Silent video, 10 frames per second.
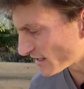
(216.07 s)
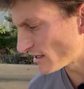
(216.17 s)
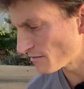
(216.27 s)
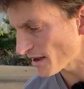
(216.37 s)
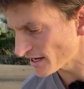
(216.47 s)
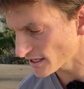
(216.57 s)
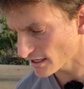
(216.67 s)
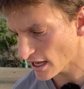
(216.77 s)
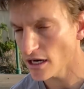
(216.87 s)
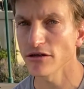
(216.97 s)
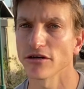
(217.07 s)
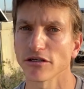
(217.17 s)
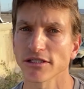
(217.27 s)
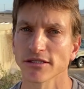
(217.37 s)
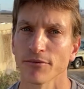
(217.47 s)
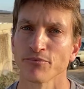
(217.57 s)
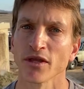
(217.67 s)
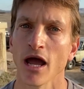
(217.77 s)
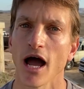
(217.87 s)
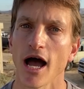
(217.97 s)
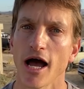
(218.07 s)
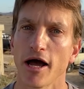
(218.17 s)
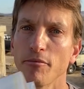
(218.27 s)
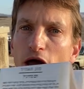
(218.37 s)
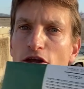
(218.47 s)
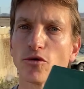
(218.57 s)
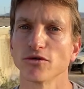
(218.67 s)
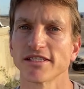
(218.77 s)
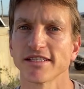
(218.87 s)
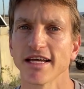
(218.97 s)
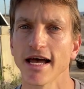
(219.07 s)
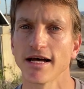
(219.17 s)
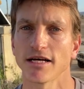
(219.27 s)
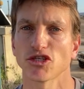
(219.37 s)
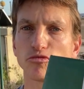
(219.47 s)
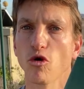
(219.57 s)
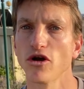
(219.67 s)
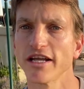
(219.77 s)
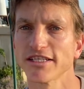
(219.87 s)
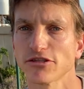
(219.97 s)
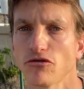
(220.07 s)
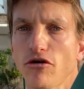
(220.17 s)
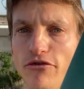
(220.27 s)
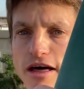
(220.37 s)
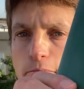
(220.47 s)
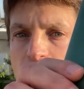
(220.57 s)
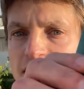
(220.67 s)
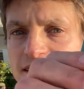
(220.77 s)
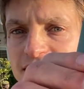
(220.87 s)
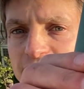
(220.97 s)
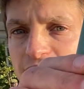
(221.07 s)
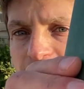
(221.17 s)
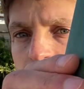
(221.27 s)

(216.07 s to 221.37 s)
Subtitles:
and in many calendars, you will see a small list of the main cities